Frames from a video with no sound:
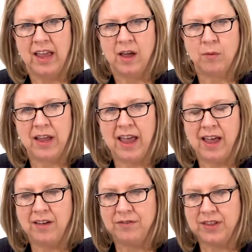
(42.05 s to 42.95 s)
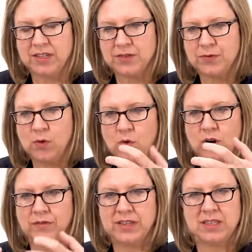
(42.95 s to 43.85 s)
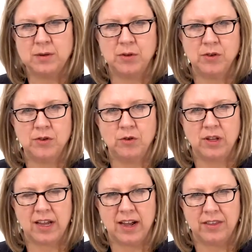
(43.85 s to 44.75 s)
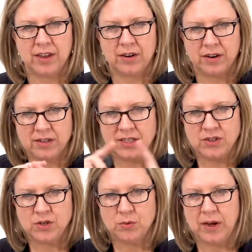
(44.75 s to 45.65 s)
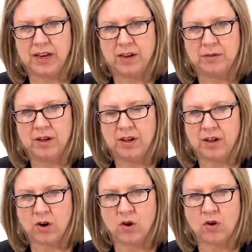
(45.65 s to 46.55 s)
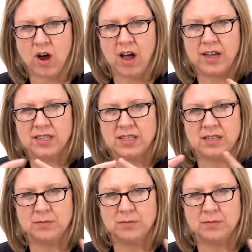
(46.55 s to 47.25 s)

And we have these four vestibular nuclei that are situated across the